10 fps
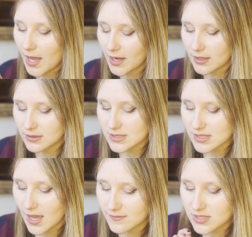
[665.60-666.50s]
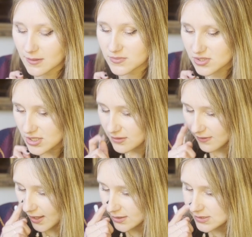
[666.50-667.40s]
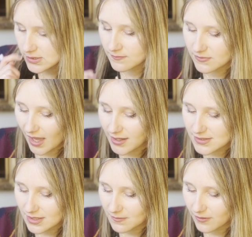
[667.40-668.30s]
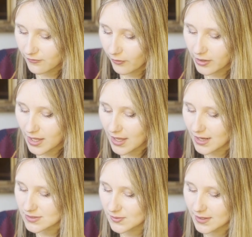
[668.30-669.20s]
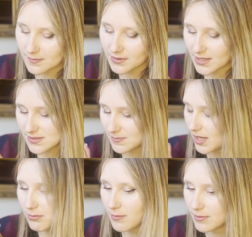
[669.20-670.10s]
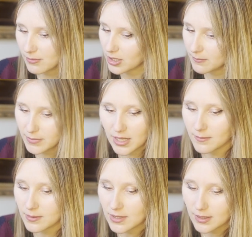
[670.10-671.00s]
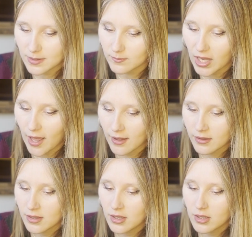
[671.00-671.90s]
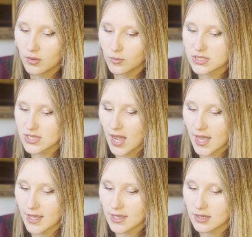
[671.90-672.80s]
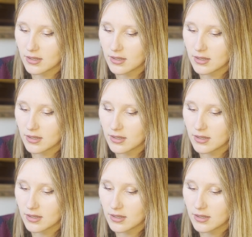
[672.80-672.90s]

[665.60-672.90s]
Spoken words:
back at this f times g of x, that is going to be 48x squared plus blah, blah, blah, blah, blah, blah, blah, blah, blah, which I